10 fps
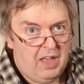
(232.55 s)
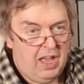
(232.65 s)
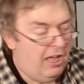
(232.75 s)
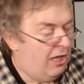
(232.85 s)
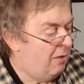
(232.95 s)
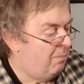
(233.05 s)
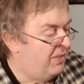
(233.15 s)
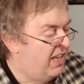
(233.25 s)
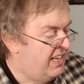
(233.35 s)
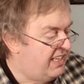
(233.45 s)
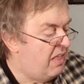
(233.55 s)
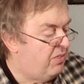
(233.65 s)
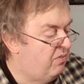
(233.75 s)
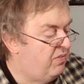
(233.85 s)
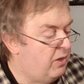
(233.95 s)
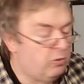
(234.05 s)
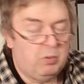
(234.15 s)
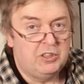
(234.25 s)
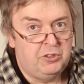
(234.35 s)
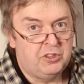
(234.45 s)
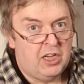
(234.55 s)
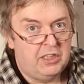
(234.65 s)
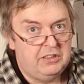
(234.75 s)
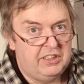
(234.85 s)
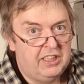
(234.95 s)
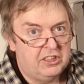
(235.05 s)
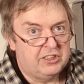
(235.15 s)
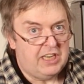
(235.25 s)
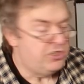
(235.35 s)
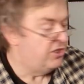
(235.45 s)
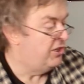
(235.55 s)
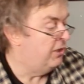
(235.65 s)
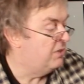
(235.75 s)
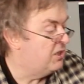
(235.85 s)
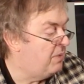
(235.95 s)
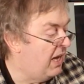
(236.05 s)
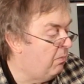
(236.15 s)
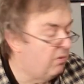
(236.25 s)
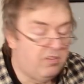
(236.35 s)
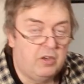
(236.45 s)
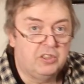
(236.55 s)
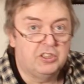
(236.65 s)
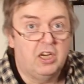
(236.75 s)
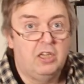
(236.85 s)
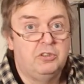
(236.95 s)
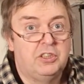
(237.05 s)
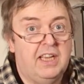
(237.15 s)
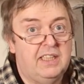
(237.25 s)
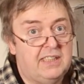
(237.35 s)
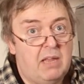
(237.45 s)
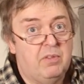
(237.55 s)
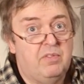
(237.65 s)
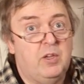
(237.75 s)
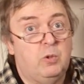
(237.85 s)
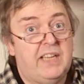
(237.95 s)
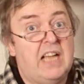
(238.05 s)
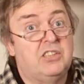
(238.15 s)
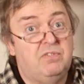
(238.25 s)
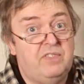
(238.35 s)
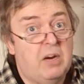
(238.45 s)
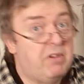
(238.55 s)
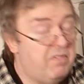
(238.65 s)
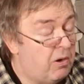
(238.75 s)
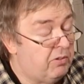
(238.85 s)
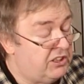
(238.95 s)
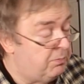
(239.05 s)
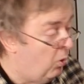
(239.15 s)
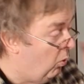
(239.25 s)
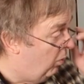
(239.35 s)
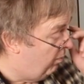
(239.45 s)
Depth of field, once you start using extension tubes to be able to focus close, depth of field gets very, very small.